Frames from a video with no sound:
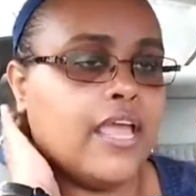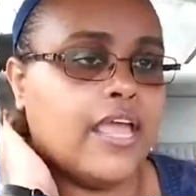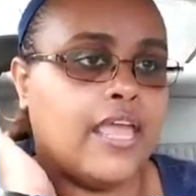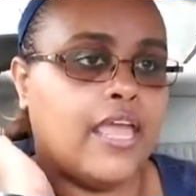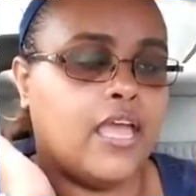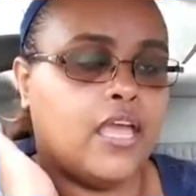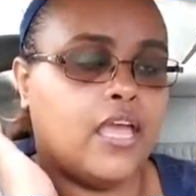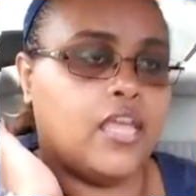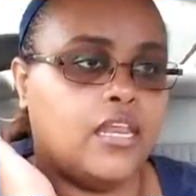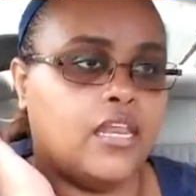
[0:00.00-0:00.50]

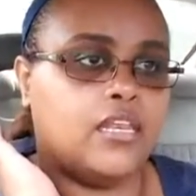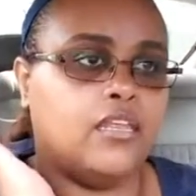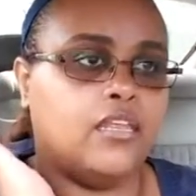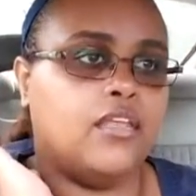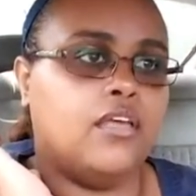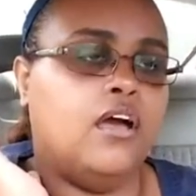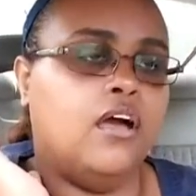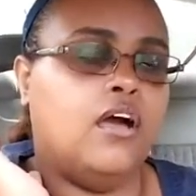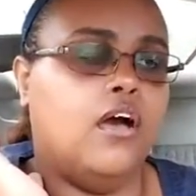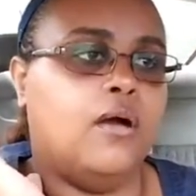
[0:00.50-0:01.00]
And
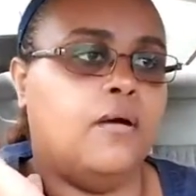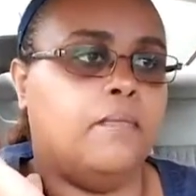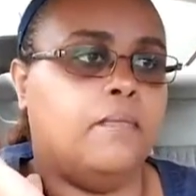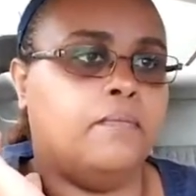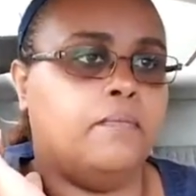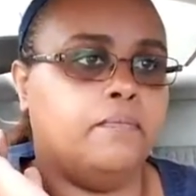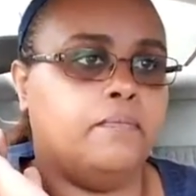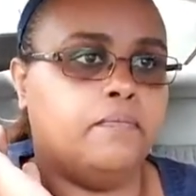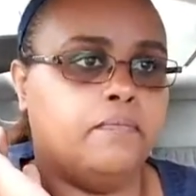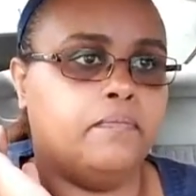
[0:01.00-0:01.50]

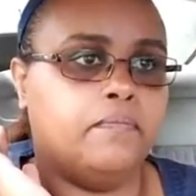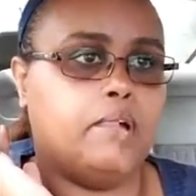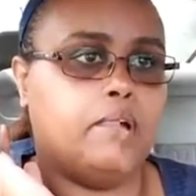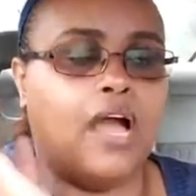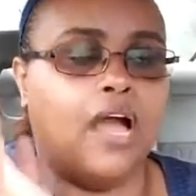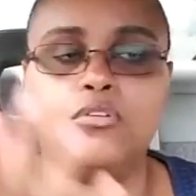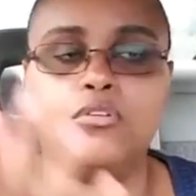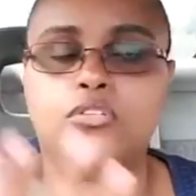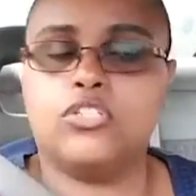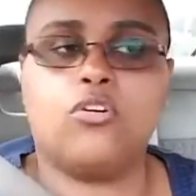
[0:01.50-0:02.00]

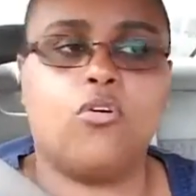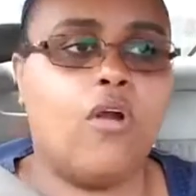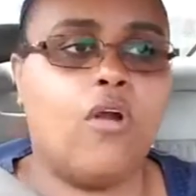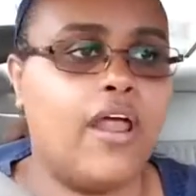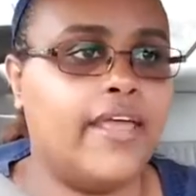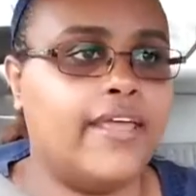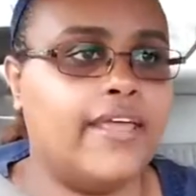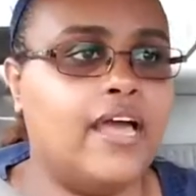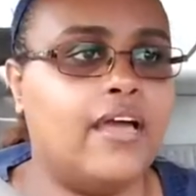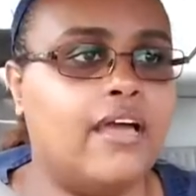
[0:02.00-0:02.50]
I was crying.